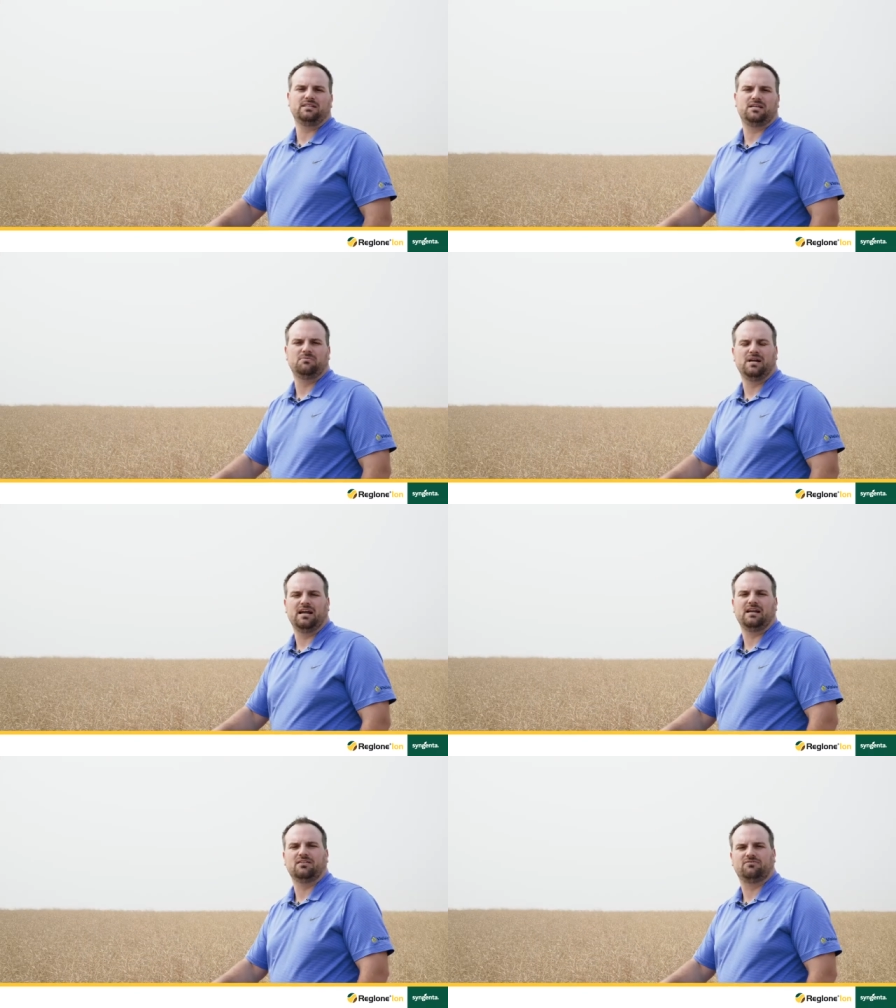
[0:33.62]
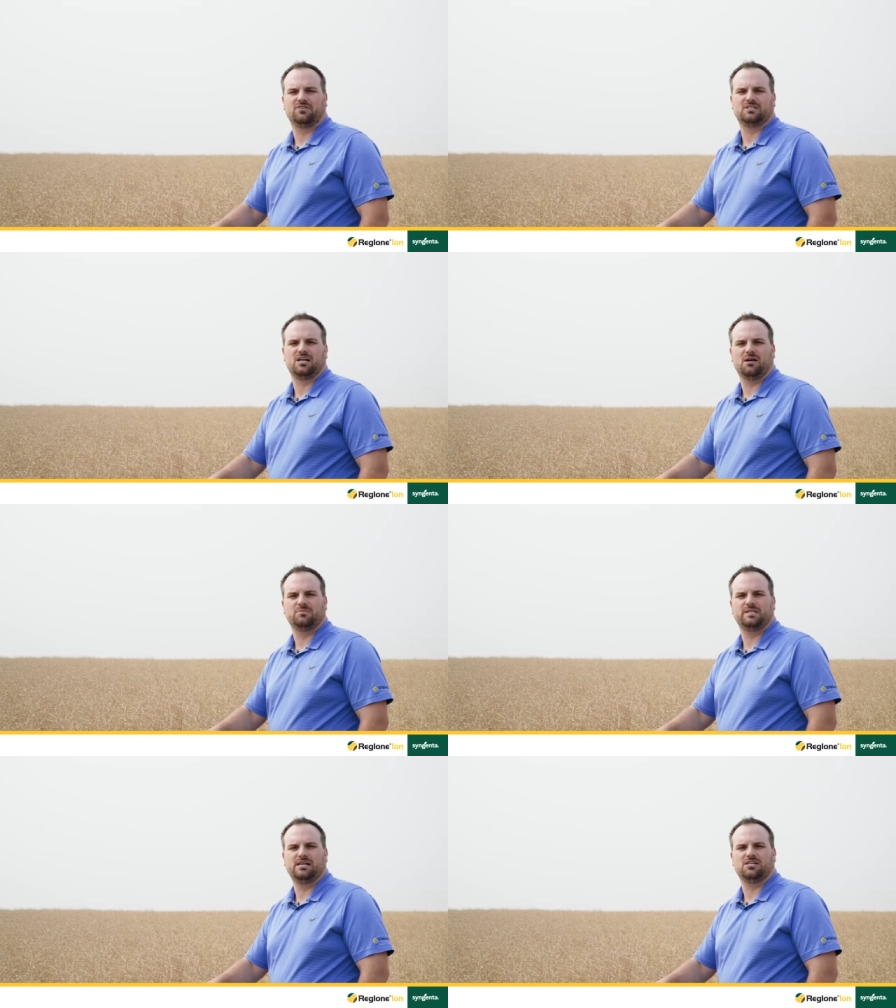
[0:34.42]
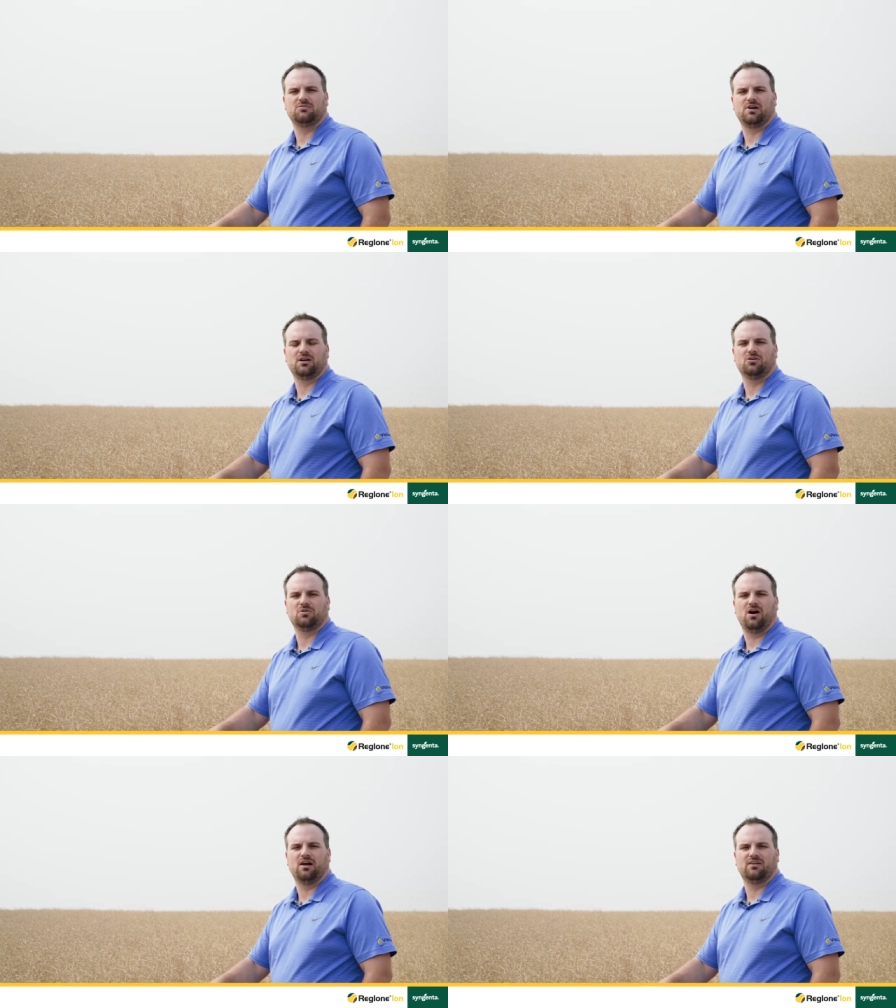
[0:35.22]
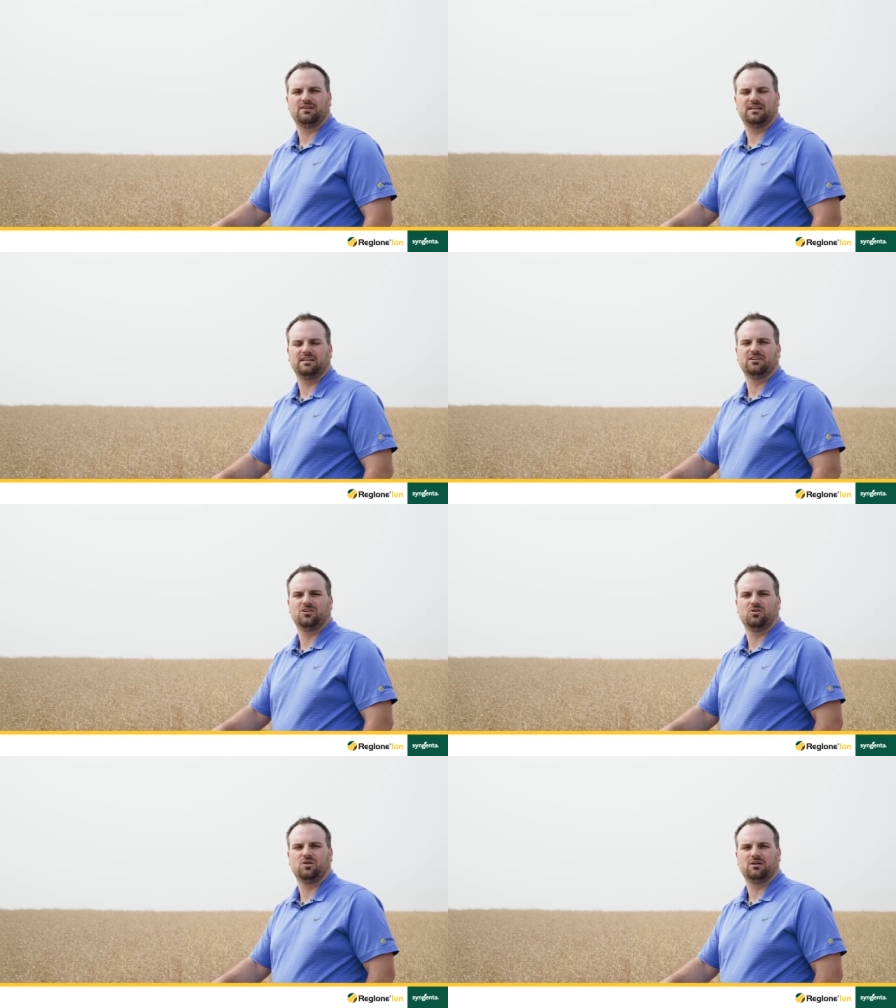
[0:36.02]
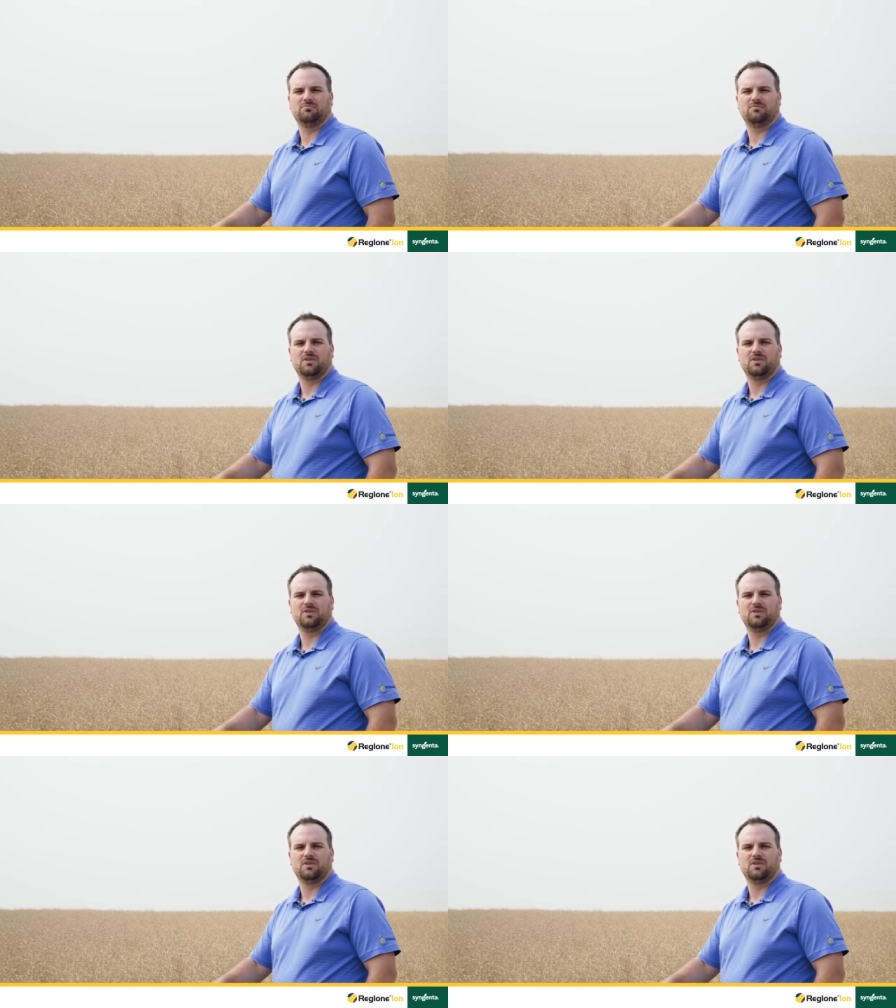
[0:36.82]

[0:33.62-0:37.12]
intimidating the first time staging Reglone Ion in canola.